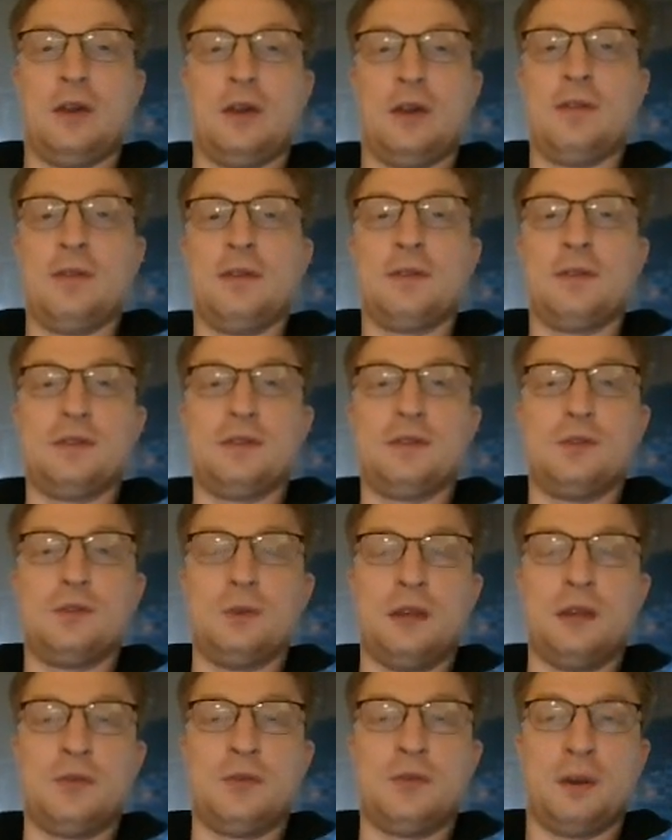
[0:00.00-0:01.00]
even if it's too
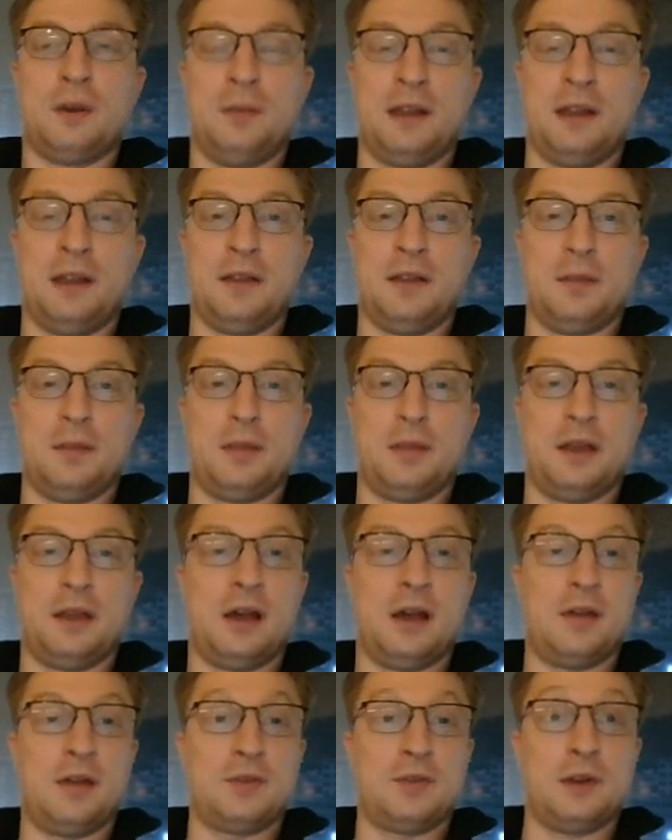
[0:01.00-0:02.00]
late for him to get in the
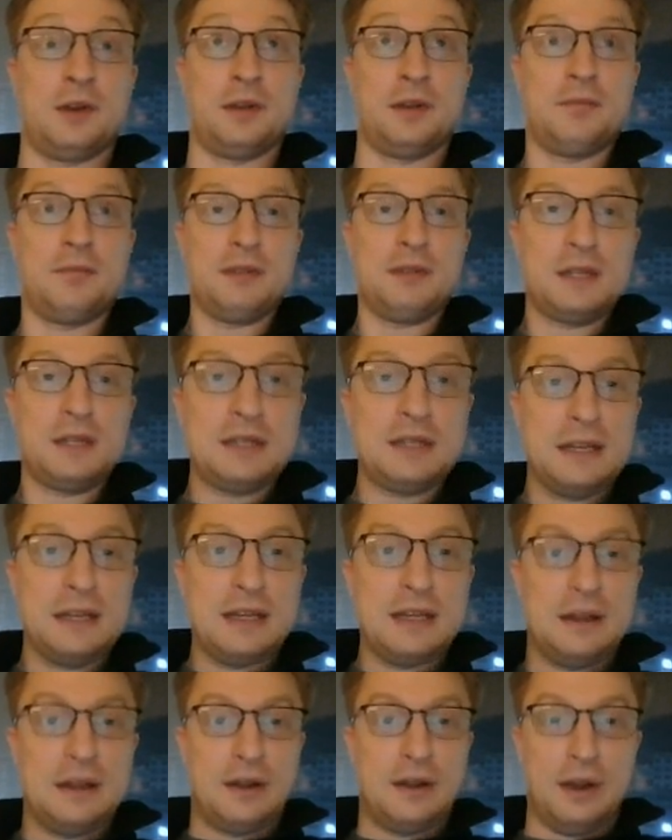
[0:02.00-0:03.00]
playoffs, right?
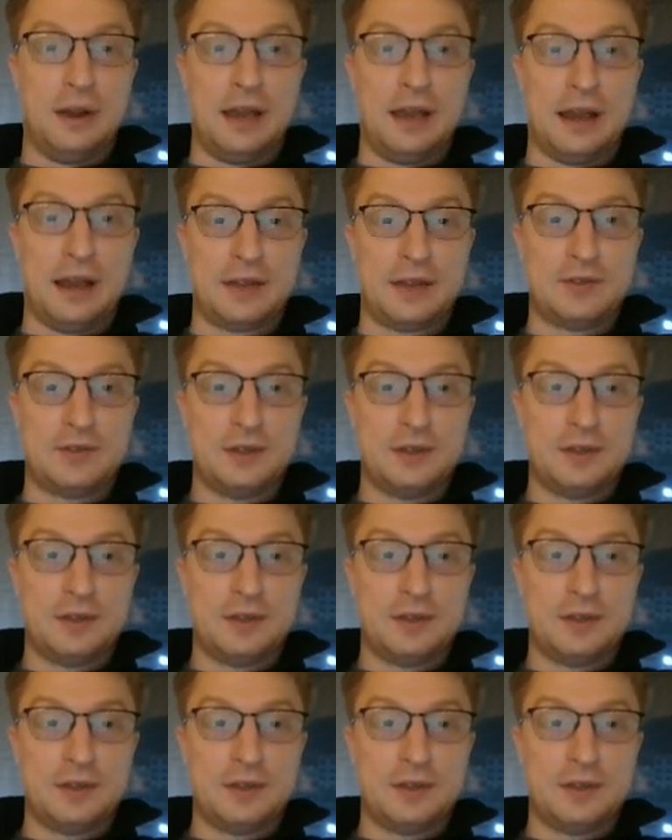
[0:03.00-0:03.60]
All right, next.